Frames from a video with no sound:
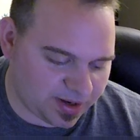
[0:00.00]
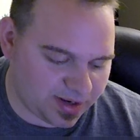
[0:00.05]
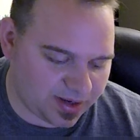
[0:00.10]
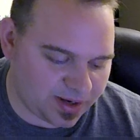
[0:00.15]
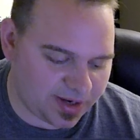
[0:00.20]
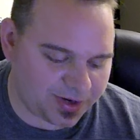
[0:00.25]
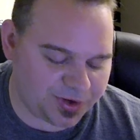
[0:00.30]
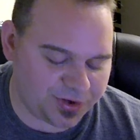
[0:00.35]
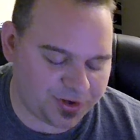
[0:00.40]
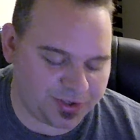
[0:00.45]

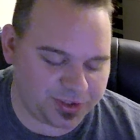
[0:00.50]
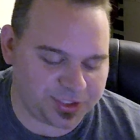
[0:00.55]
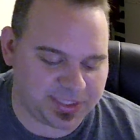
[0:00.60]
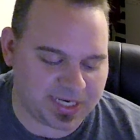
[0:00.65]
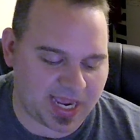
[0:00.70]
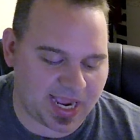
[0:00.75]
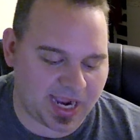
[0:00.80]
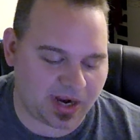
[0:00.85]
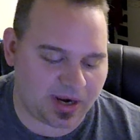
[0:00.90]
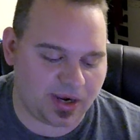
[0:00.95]
under your
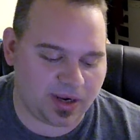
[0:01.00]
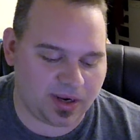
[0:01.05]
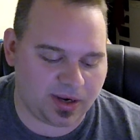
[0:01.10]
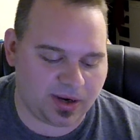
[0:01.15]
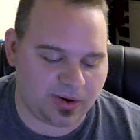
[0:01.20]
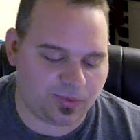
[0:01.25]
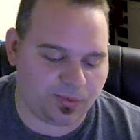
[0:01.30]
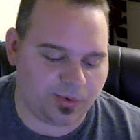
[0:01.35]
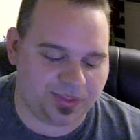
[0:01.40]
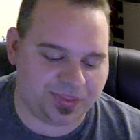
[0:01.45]
stack
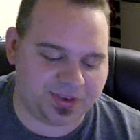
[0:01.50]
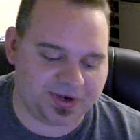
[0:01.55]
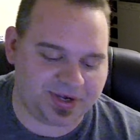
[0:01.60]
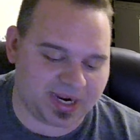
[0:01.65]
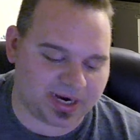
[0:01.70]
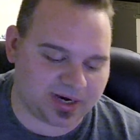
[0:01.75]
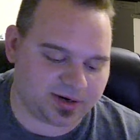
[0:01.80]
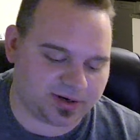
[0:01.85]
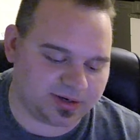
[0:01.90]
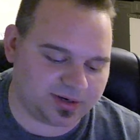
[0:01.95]
with the
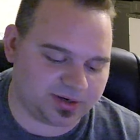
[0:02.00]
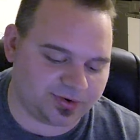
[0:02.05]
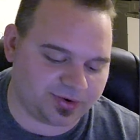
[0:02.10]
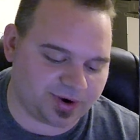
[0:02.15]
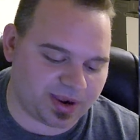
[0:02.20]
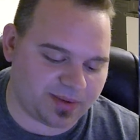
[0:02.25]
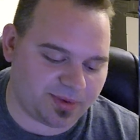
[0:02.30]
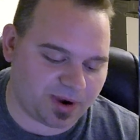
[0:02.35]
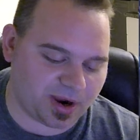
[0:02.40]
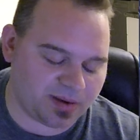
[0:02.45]

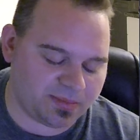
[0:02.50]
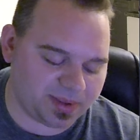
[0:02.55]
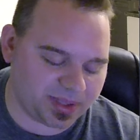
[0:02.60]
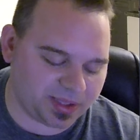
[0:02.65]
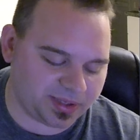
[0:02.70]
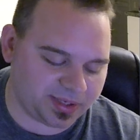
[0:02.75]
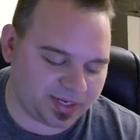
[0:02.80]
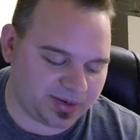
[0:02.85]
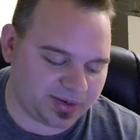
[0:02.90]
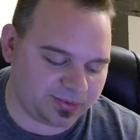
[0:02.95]
DeckerGreymon
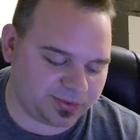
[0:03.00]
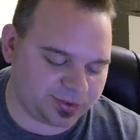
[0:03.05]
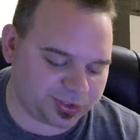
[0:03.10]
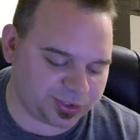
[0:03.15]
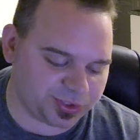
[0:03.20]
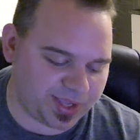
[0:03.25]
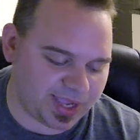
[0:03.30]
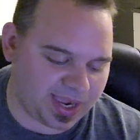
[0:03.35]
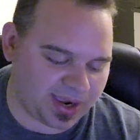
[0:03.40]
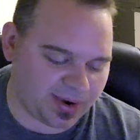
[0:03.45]
ability. And we'll show
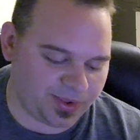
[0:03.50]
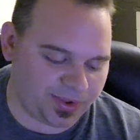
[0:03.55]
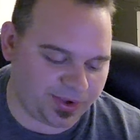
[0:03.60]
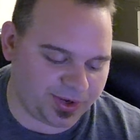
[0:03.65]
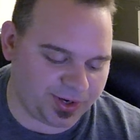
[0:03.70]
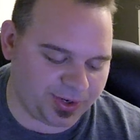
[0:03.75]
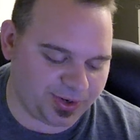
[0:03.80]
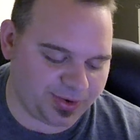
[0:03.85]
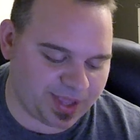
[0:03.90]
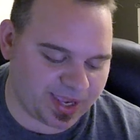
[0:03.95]
you how you
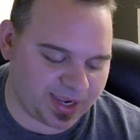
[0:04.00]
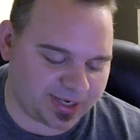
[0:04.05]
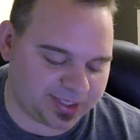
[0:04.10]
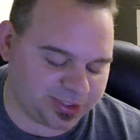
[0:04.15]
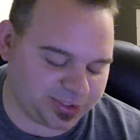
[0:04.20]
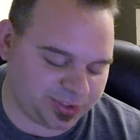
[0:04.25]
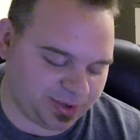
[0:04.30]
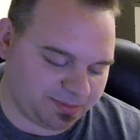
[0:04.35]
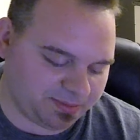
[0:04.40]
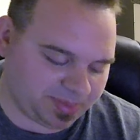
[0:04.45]
can do that
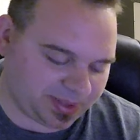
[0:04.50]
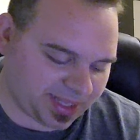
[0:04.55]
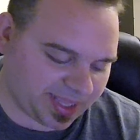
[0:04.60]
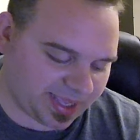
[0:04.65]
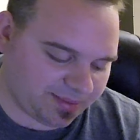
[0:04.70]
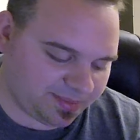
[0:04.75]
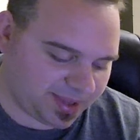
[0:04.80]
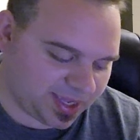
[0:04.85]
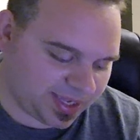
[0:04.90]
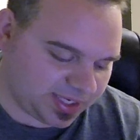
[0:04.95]
because you can play
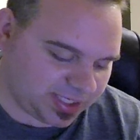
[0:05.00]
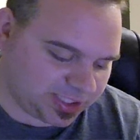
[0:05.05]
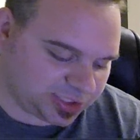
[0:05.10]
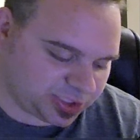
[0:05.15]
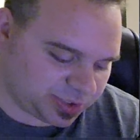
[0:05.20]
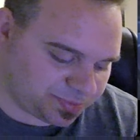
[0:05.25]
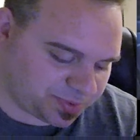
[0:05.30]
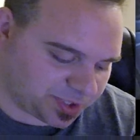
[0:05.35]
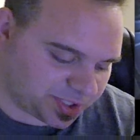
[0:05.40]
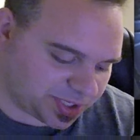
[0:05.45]
him. He's
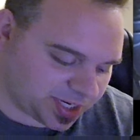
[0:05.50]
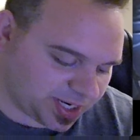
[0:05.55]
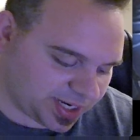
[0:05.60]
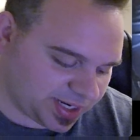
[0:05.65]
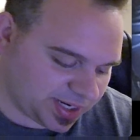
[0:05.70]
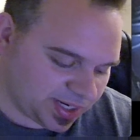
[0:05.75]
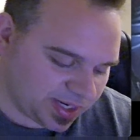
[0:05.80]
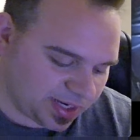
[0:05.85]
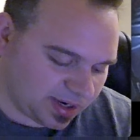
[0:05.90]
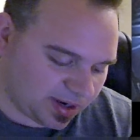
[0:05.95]
super
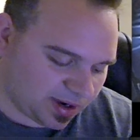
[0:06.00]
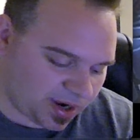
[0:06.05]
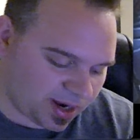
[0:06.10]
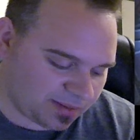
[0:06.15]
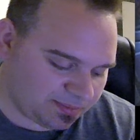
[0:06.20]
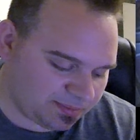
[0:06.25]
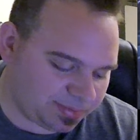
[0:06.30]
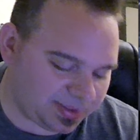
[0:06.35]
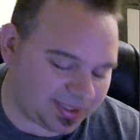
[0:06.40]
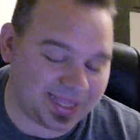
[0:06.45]
good.
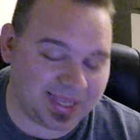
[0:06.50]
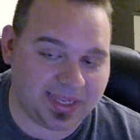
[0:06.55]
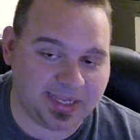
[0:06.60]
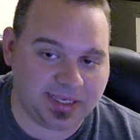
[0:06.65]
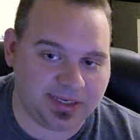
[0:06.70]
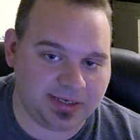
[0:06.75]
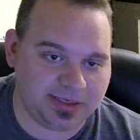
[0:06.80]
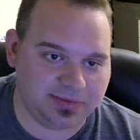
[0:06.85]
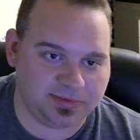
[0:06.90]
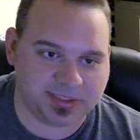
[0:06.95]
On play,
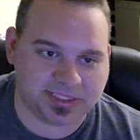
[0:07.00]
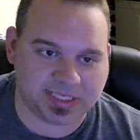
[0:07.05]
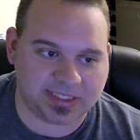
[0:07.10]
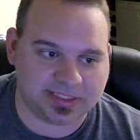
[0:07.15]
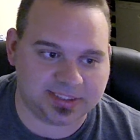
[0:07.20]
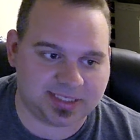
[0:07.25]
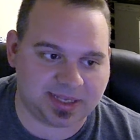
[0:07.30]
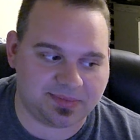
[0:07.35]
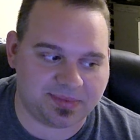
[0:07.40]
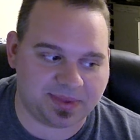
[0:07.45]
he
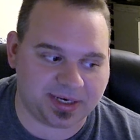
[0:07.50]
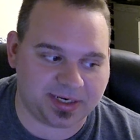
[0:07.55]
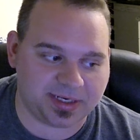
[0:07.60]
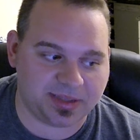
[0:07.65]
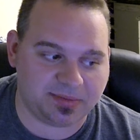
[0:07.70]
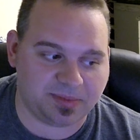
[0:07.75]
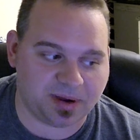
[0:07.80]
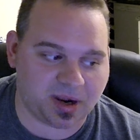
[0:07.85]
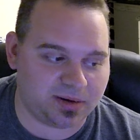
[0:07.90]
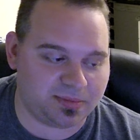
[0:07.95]
sends something to
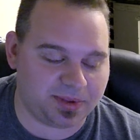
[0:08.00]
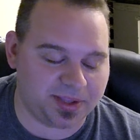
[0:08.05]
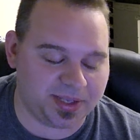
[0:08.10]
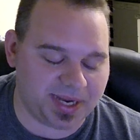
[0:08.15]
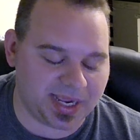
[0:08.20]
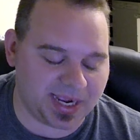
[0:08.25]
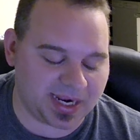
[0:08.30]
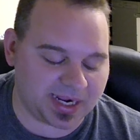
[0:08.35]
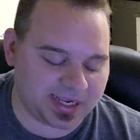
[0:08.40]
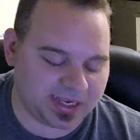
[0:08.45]
the bottom of the
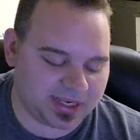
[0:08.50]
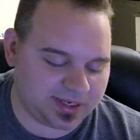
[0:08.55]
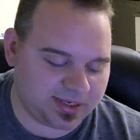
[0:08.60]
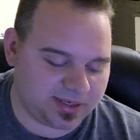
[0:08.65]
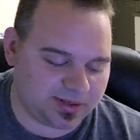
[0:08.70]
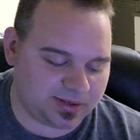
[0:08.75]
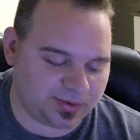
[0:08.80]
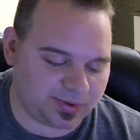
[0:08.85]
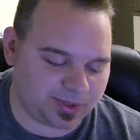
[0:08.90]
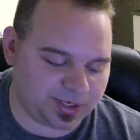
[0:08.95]
deck.
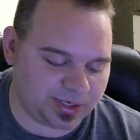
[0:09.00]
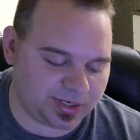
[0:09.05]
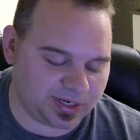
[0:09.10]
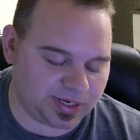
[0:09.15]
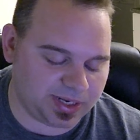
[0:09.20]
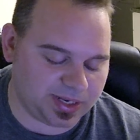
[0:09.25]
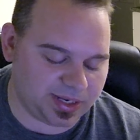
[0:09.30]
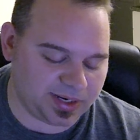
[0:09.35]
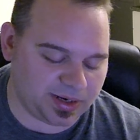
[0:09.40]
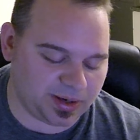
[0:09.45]
When
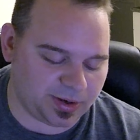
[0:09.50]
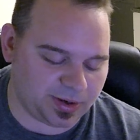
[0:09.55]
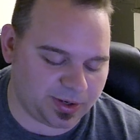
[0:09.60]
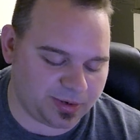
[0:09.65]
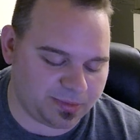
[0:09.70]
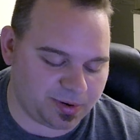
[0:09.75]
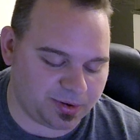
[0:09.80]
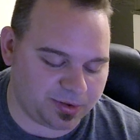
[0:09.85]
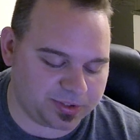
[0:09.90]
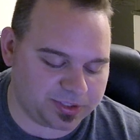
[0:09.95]
all your
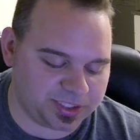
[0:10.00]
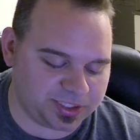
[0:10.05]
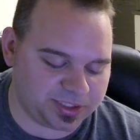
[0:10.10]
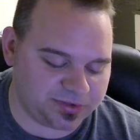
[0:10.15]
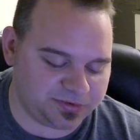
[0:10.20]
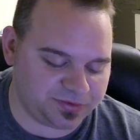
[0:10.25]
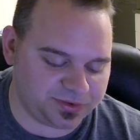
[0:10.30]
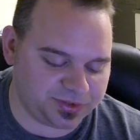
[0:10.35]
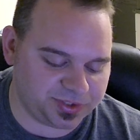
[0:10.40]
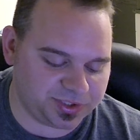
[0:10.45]
opponent's
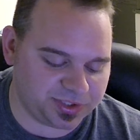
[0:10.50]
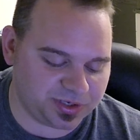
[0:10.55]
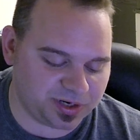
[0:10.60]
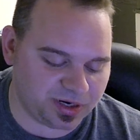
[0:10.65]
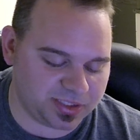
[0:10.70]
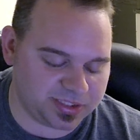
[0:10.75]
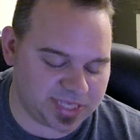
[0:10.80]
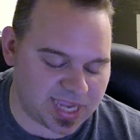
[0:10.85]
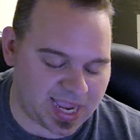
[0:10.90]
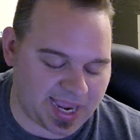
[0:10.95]
Digivolution
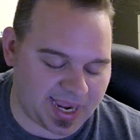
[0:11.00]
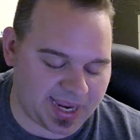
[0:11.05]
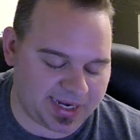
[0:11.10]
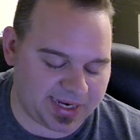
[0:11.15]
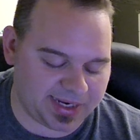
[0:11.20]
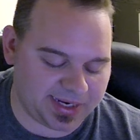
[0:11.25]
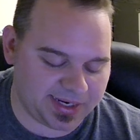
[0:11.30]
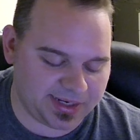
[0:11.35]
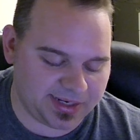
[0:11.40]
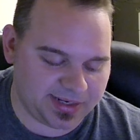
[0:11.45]
cards
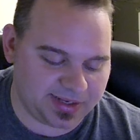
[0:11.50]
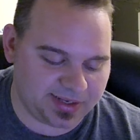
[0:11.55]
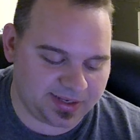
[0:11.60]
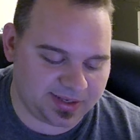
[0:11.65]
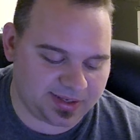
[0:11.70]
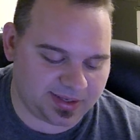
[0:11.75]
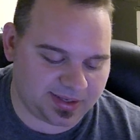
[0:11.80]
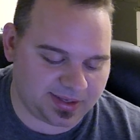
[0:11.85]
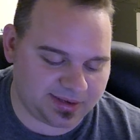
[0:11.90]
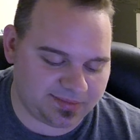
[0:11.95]
and
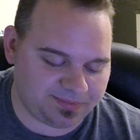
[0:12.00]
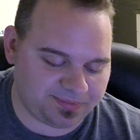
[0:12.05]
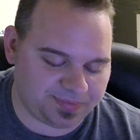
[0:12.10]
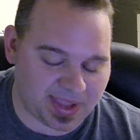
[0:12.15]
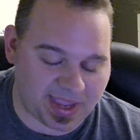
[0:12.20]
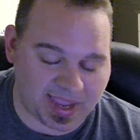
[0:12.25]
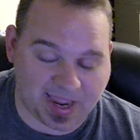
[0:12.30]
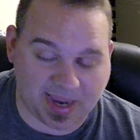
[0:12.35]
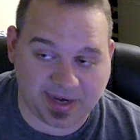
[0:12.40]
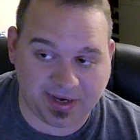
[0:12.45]

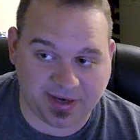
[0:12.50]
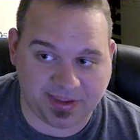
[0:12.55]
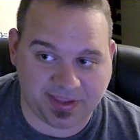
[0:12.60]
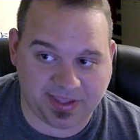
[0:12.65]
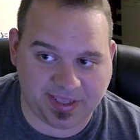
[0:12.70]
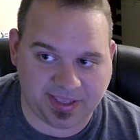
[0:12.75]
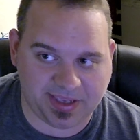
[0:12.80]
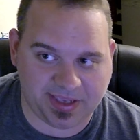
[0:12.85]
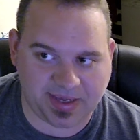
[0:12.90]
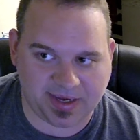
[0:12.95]

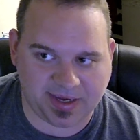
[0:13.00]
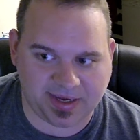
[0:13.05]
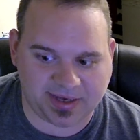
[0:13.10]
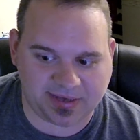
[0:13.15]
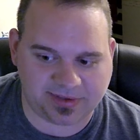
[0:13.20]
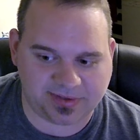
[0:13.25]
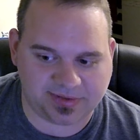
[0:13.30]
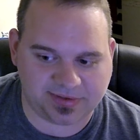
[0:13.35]
the